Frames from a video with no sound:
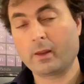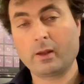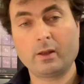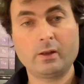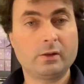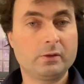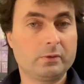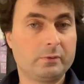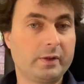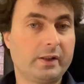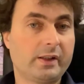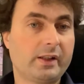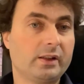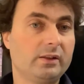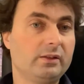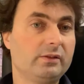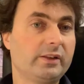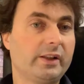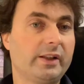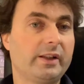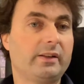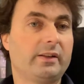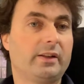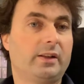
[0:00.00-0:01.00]
We can
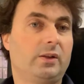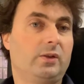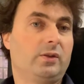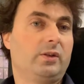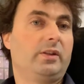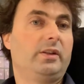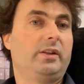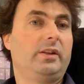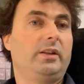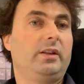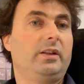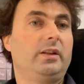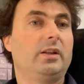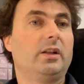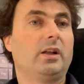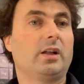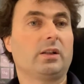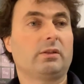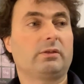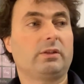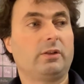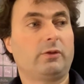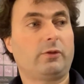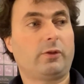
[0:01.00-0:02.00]
write down the
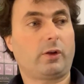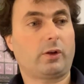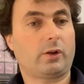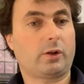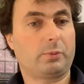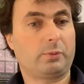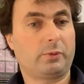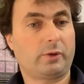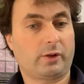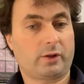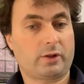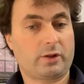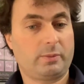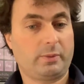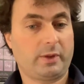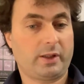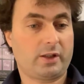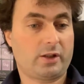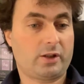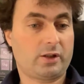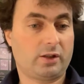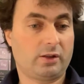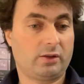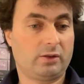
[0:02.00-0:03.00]
Hartree Fock
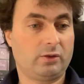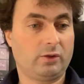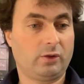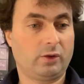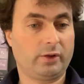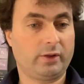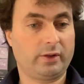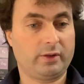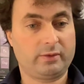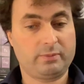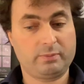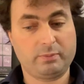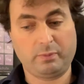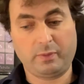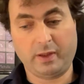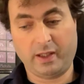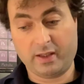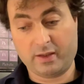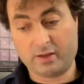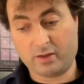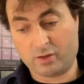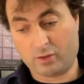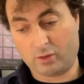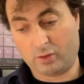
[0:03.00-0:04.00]
approximation on a
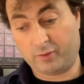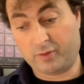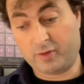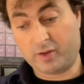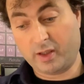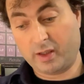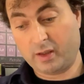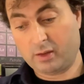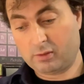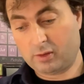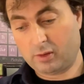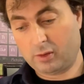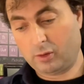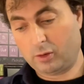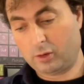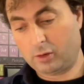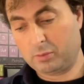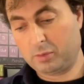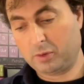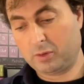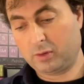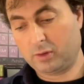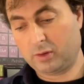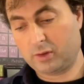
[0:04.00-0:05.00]
basis of general
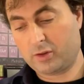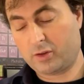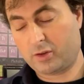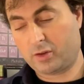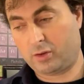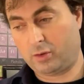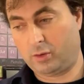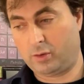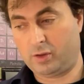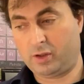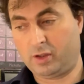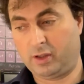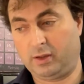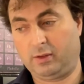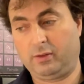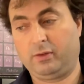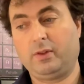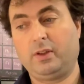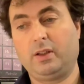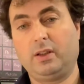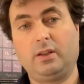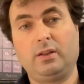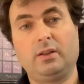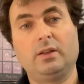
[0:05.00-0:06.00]
orbitals, such that
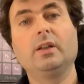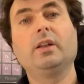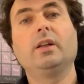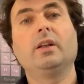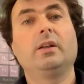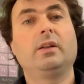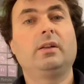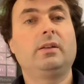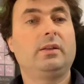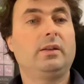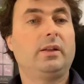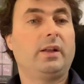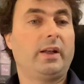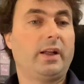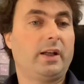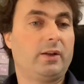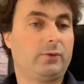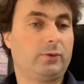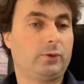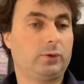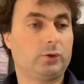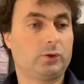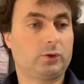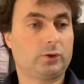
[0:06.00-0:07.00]
we then
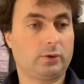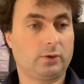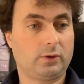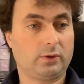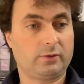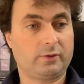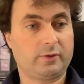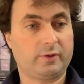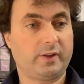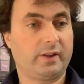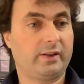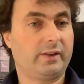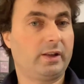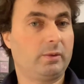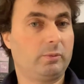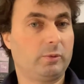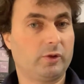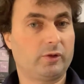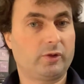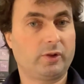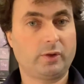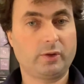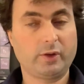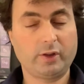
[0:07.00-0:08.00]
have to solve that
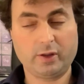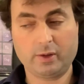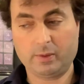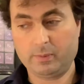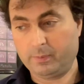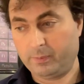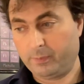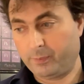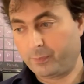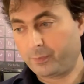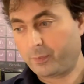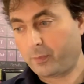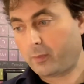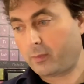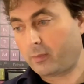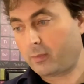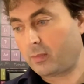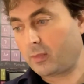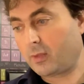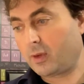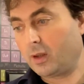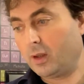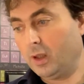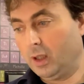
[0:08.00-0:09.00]
Hamiltonian.
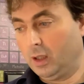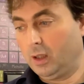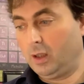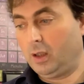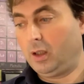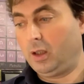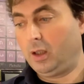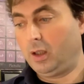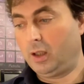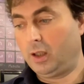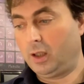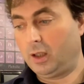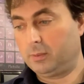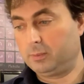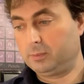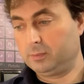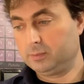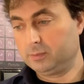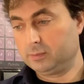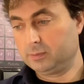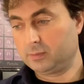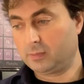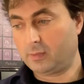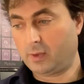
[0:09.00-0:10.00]

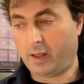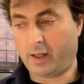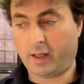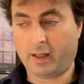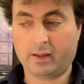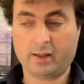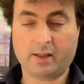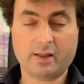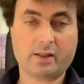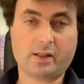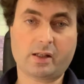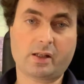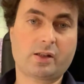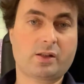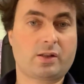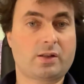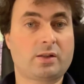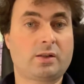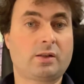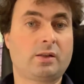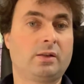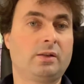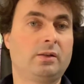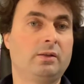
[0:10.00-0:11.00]
And this is